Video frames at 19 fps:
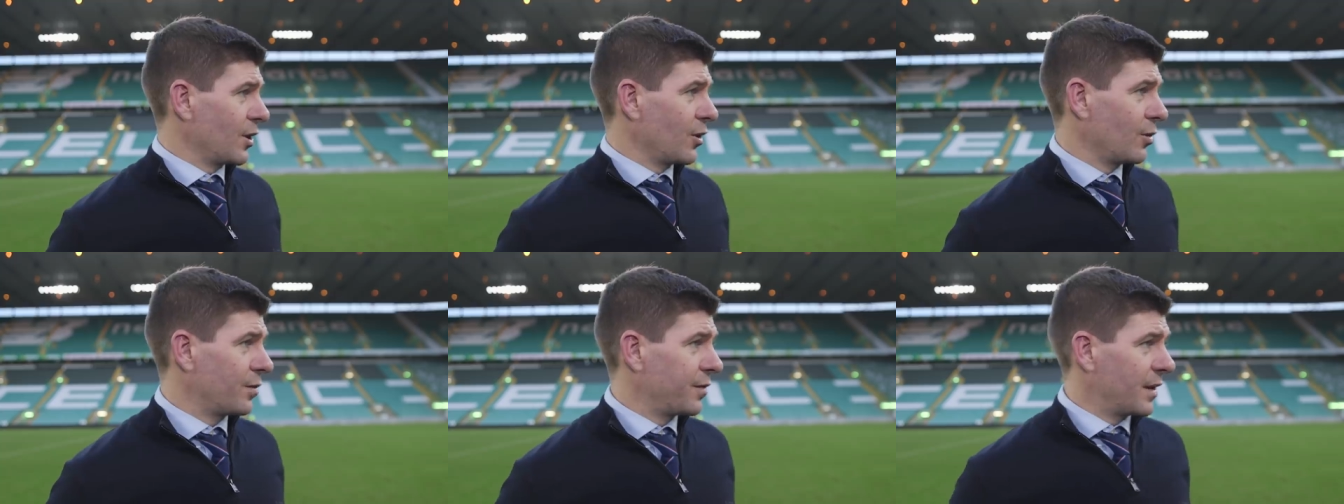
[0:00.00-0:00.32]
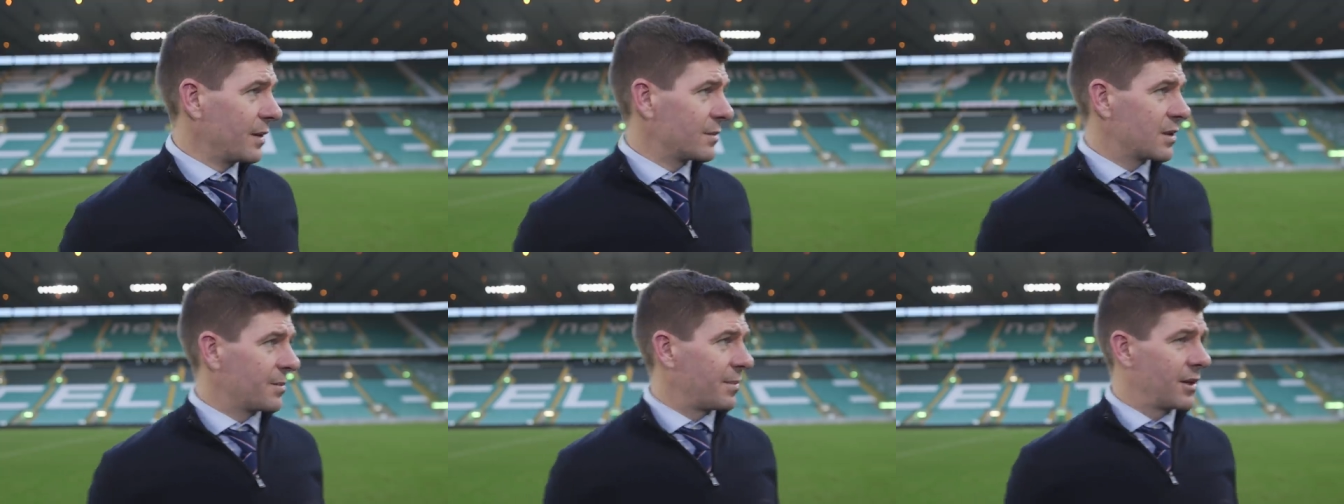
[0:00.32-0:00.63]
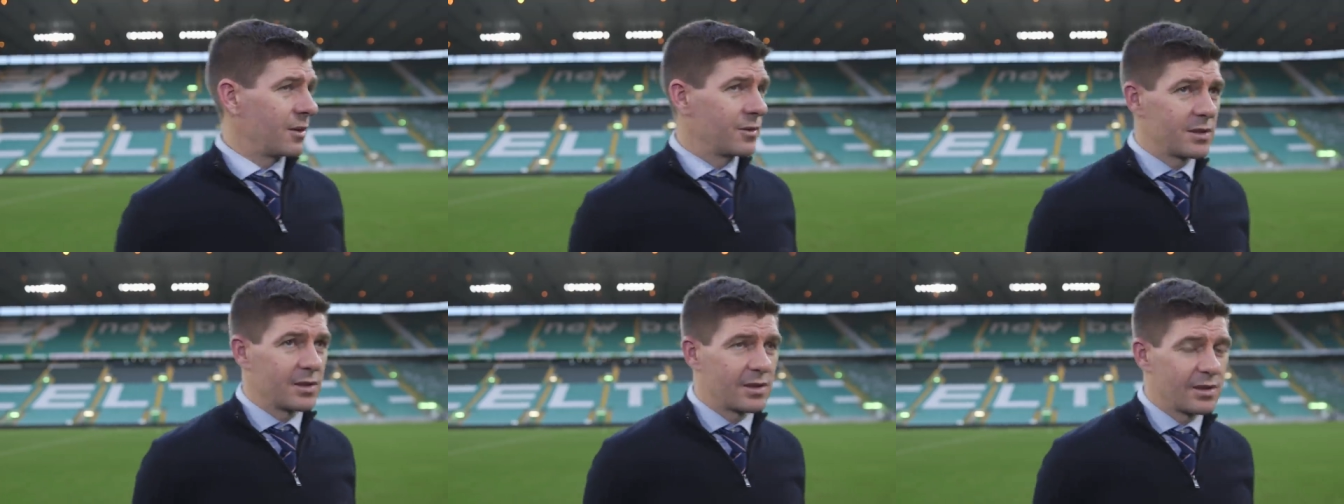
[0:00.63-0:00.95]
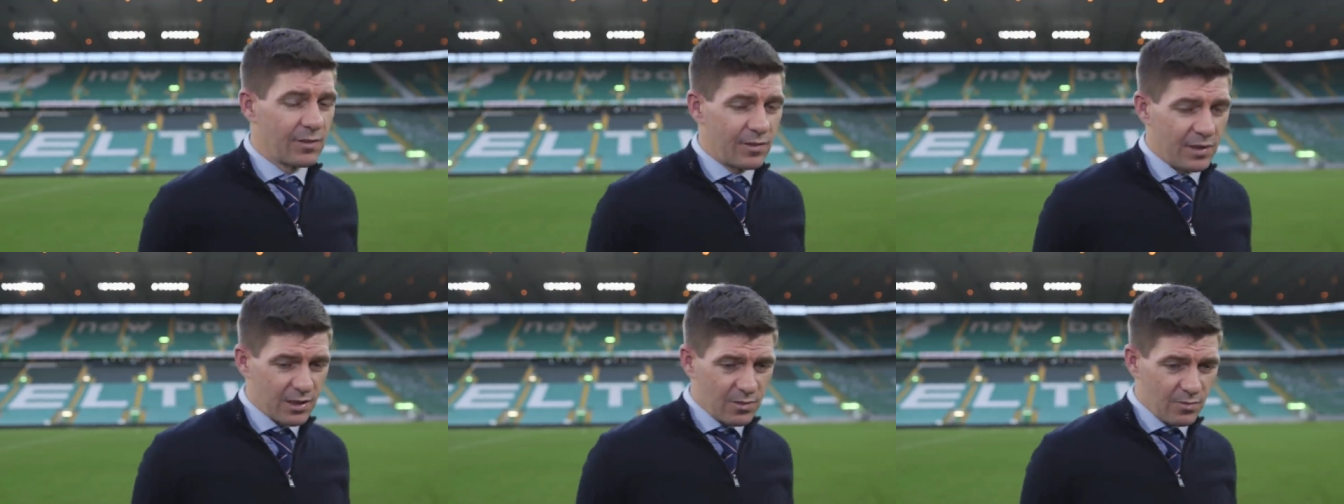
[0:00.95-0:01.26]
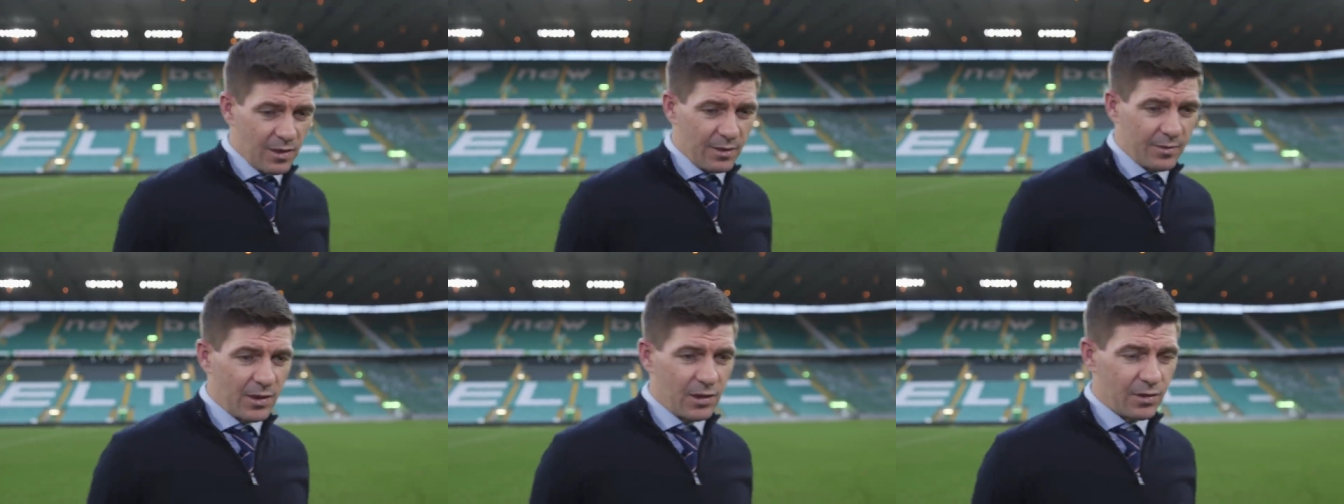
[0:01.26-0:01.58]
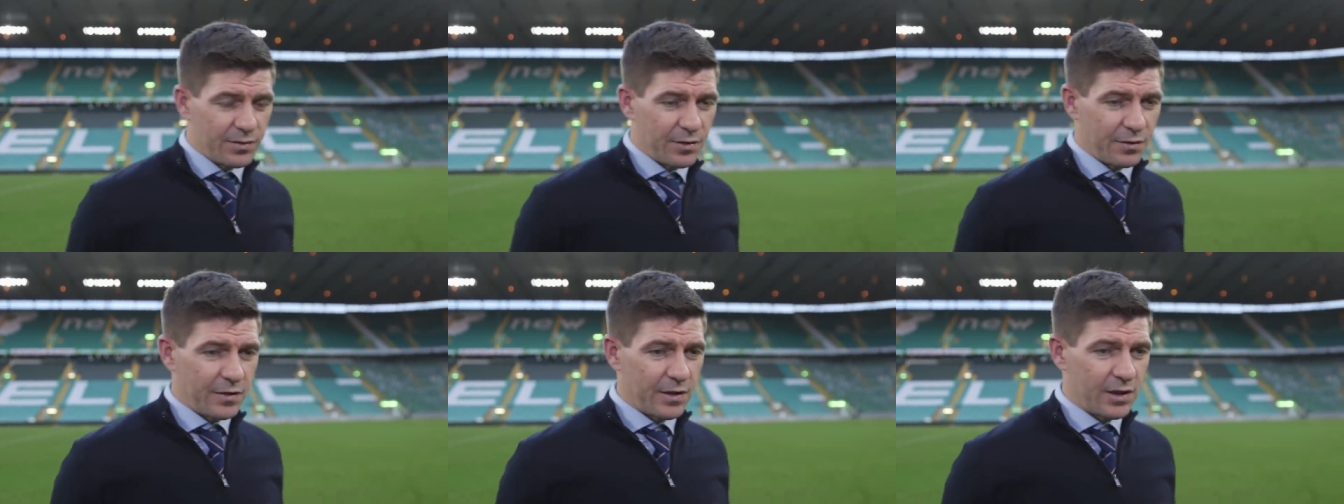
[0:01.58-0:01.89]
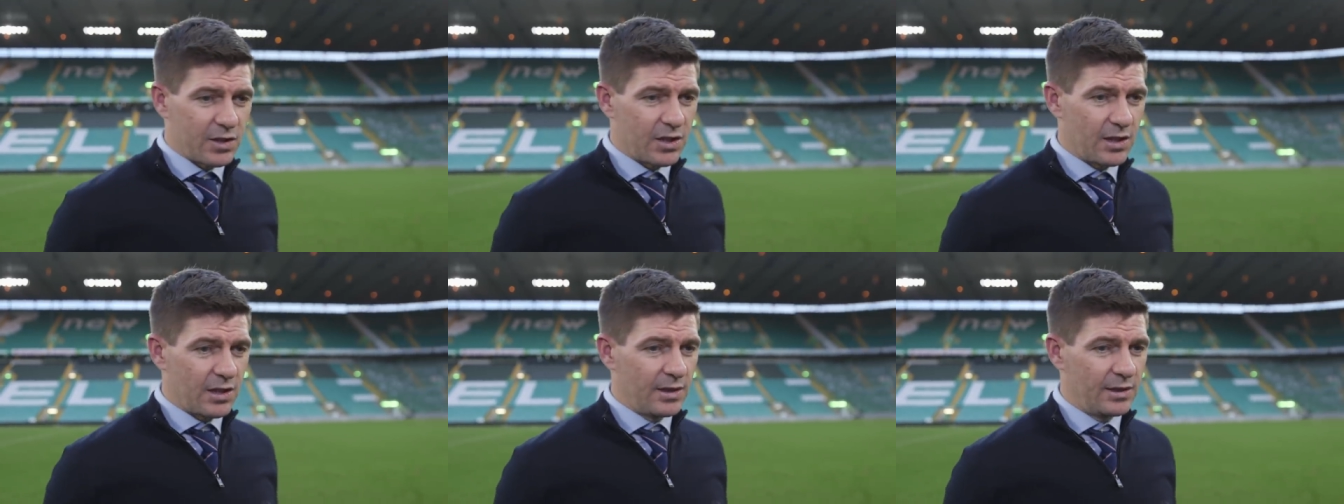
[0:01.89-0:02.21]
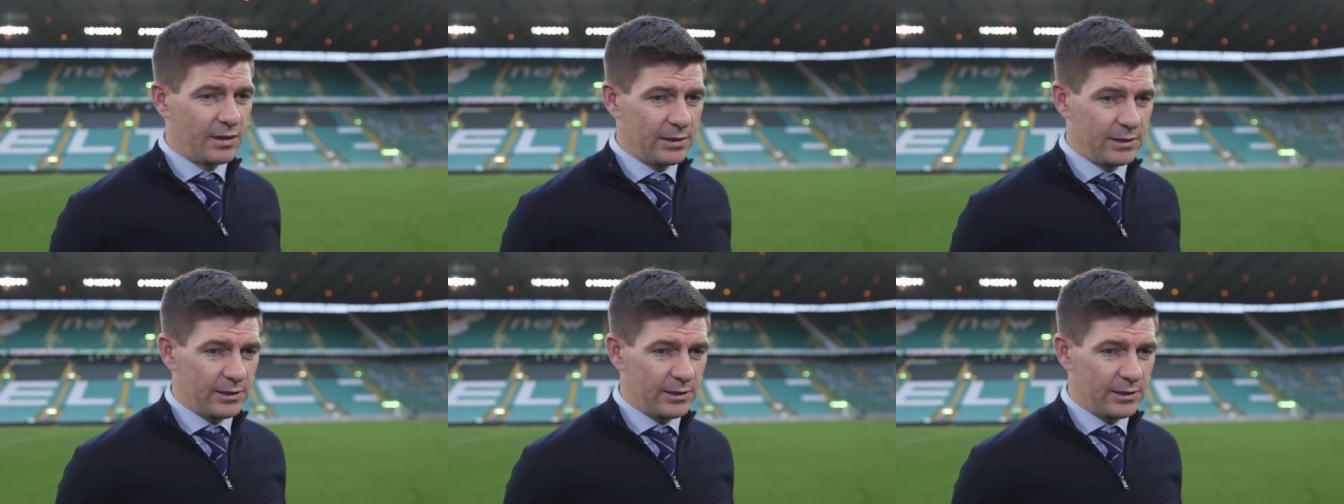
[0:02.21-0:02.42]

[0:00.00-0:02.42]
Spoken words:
the old firm's about. It's the reason why we love the fixture.